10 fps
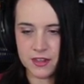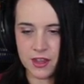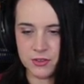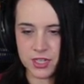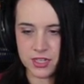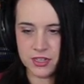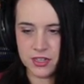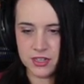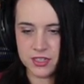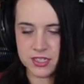Now then,
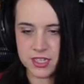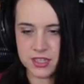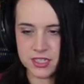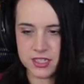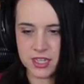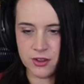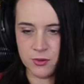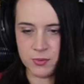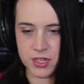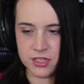let's get this thing
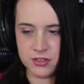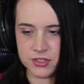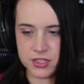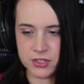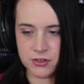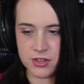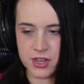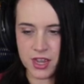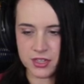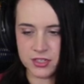open. There's a
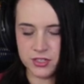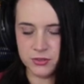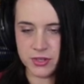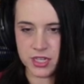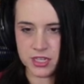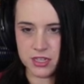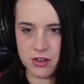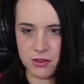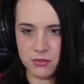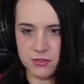certain knack to doing it, you
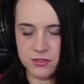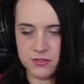know.